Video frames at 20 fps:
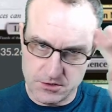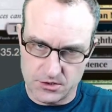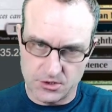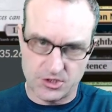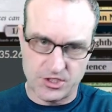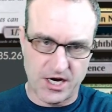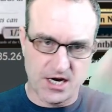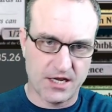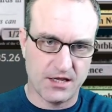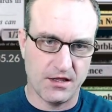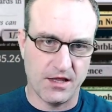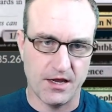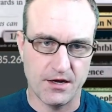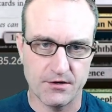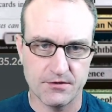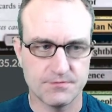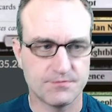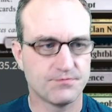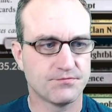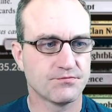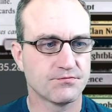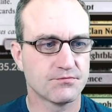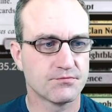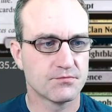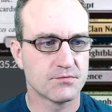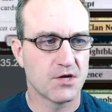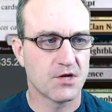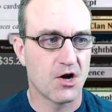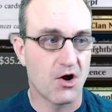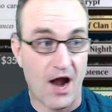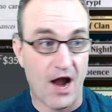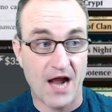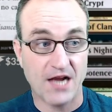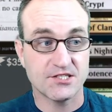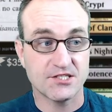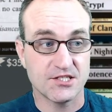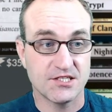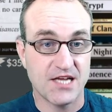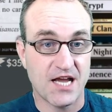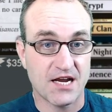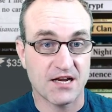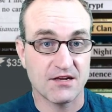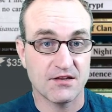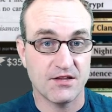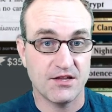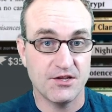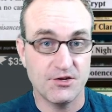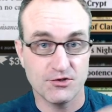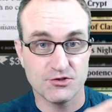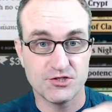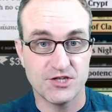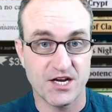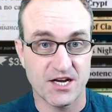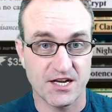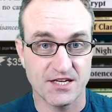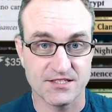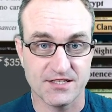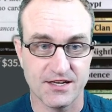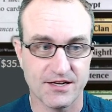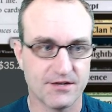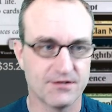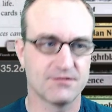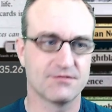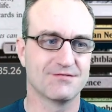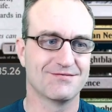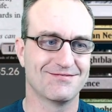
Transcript: Check you later. Or actually, technically, you'll check us later.